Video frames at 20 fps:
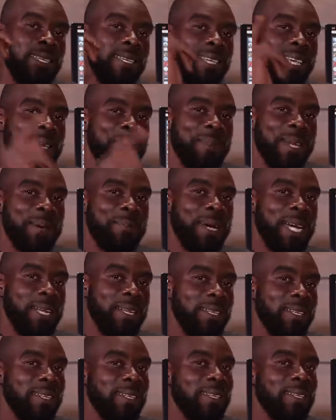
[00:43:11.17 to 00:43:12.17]
Yeah, man,
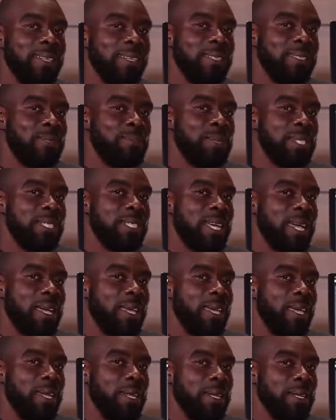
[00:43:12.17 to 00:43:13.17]
man. It's wow. Mitch
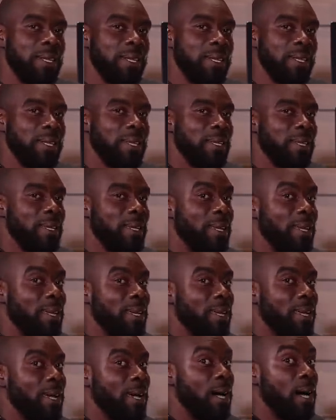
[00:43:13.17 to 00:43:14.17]
again. Me
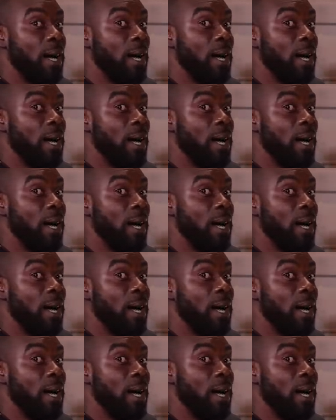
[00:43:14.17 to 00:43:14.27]
check again.